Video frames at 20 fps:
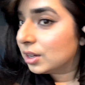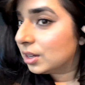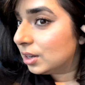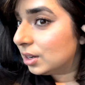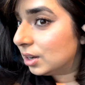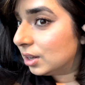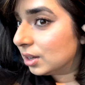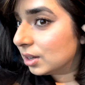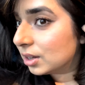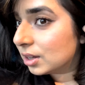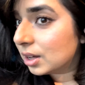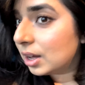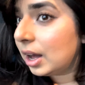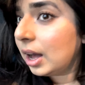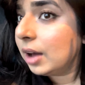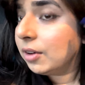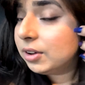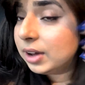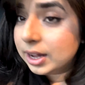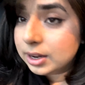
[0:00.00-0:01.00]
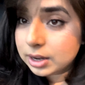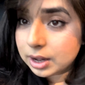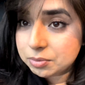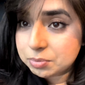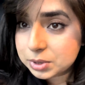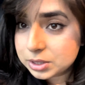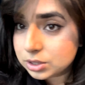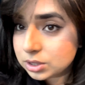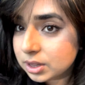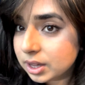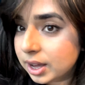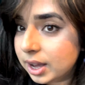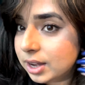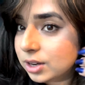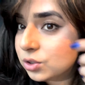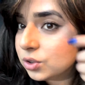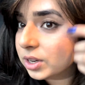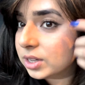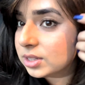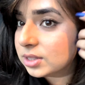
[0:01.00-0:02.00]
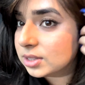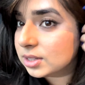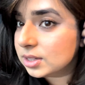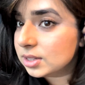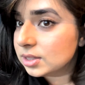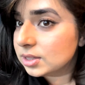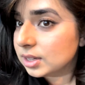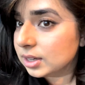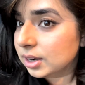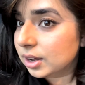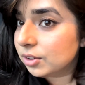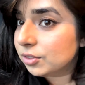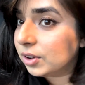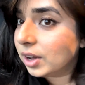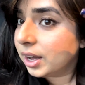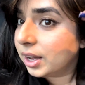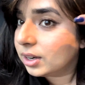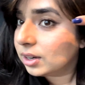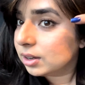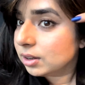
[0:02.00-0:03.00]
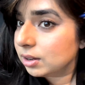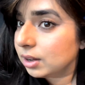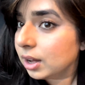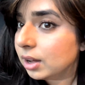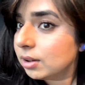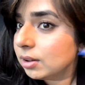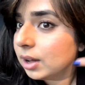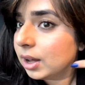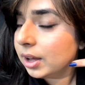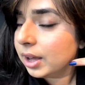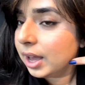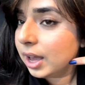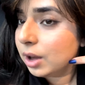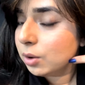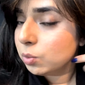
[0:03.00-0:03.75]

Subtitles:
Look, I've been to the hairdressers and I've had a hair